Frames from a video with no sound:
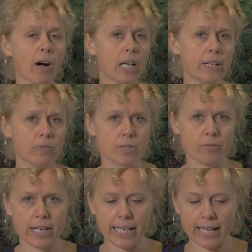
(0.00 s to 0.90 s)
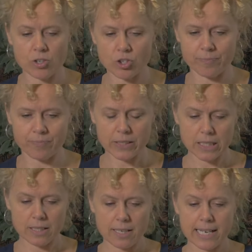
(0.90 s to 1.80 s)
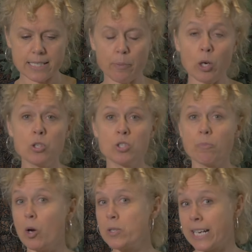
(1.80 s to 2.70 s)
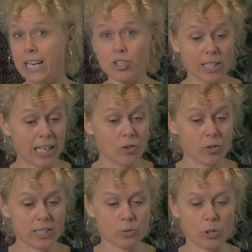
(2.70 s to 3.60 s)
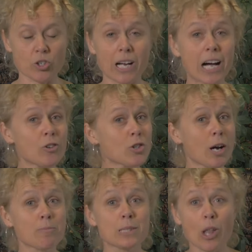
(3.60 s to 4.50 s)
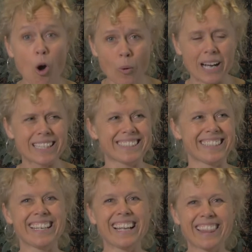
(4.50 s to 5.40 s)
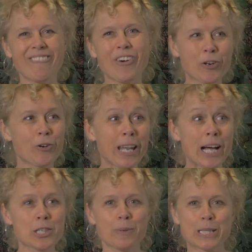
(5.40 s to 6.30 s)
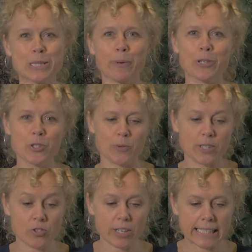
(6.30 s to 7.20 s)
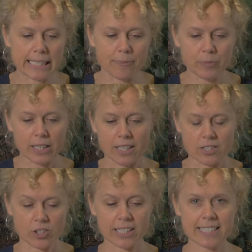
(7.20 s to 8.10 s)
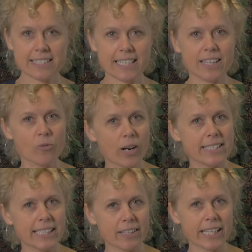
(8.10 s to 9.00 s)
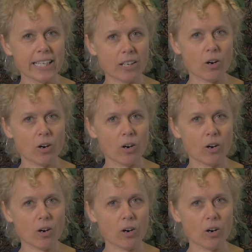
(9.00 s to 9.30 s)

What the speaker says: high levels of radiation, as opposed to most Asian countries, which are 100 times lower than what you're allowed to be exposed to in Australia. So you can see the rundown here